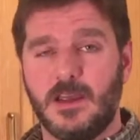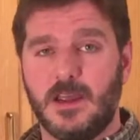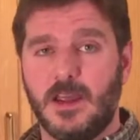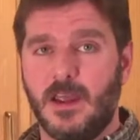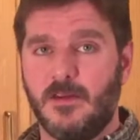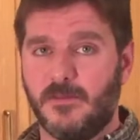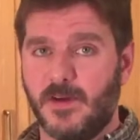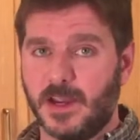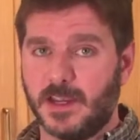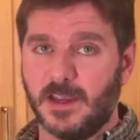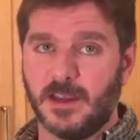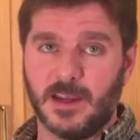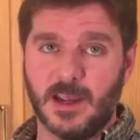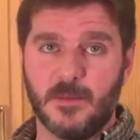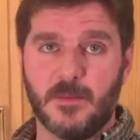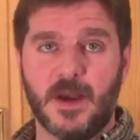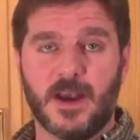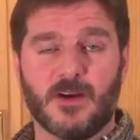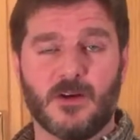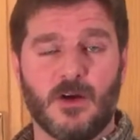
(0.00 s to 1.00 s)
If I can
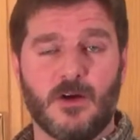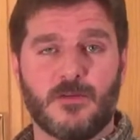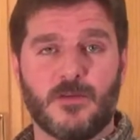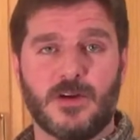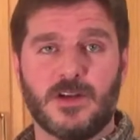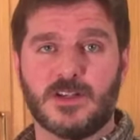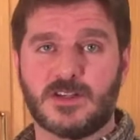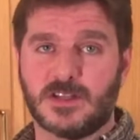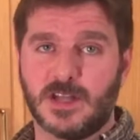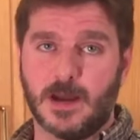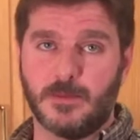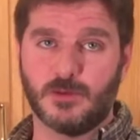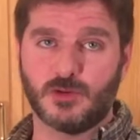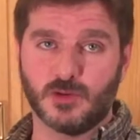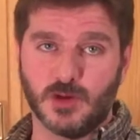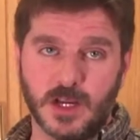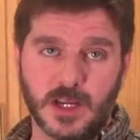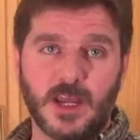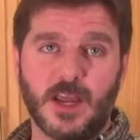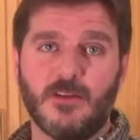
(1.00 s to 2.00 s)
get my girlfriend to stop
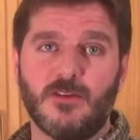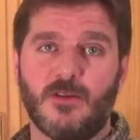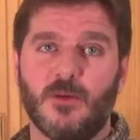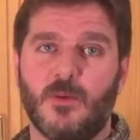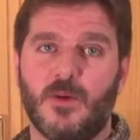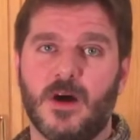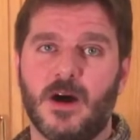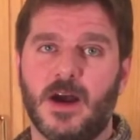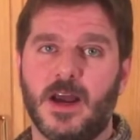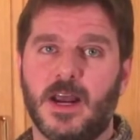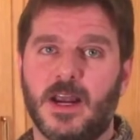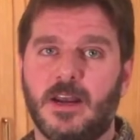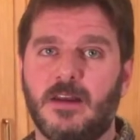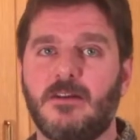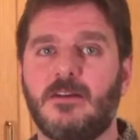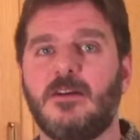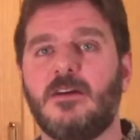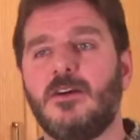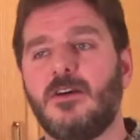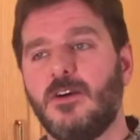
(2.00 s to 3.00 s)
drinking the
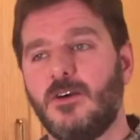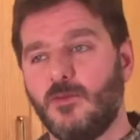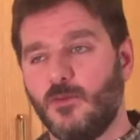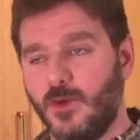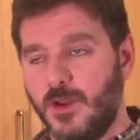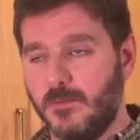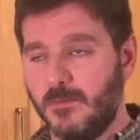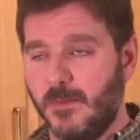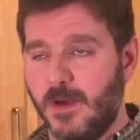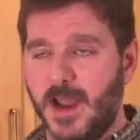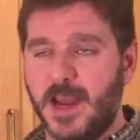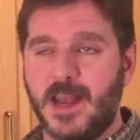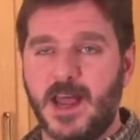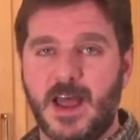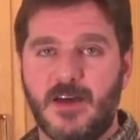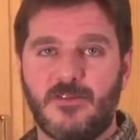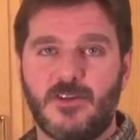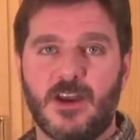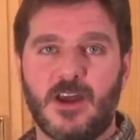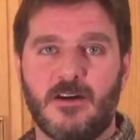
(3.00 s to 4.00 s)
wine, we might
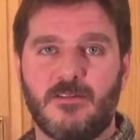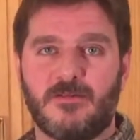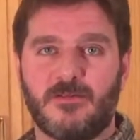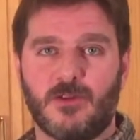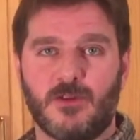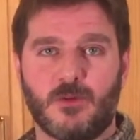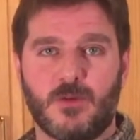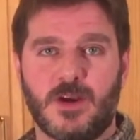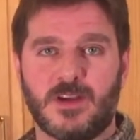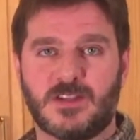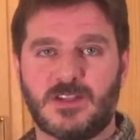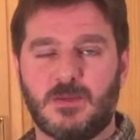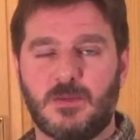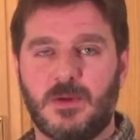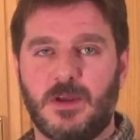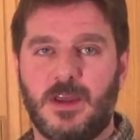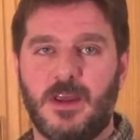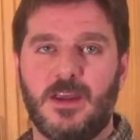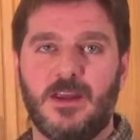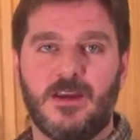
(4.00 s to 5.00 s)
have enough for the
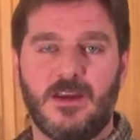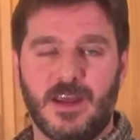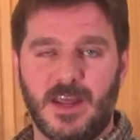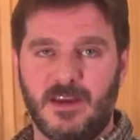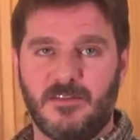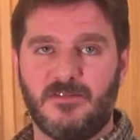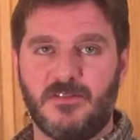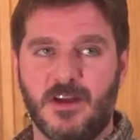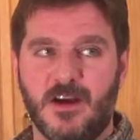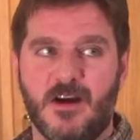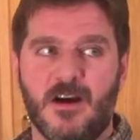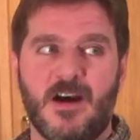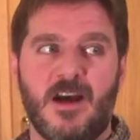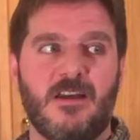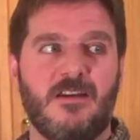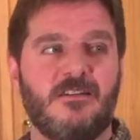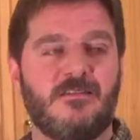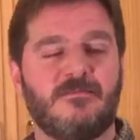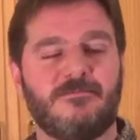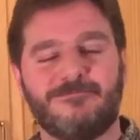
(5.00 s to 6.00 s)
recipe. If
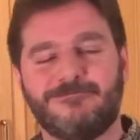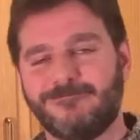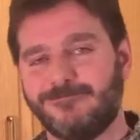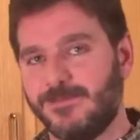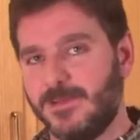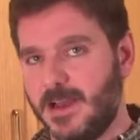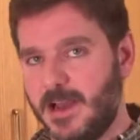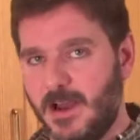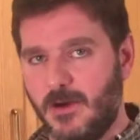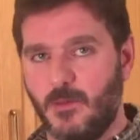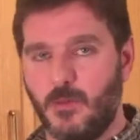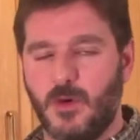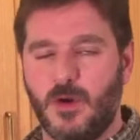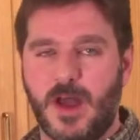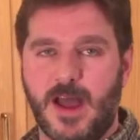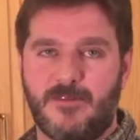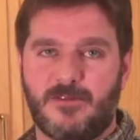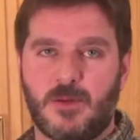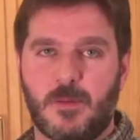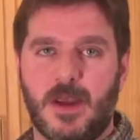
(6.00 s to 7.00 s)
not, we'll
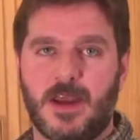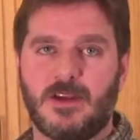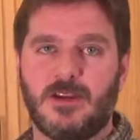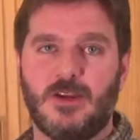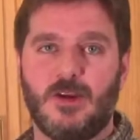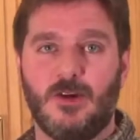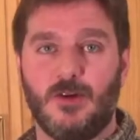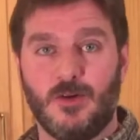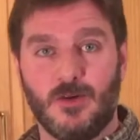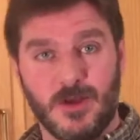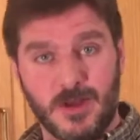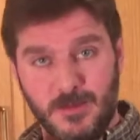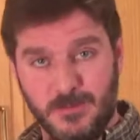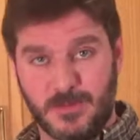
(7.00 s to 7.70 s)
have to make do.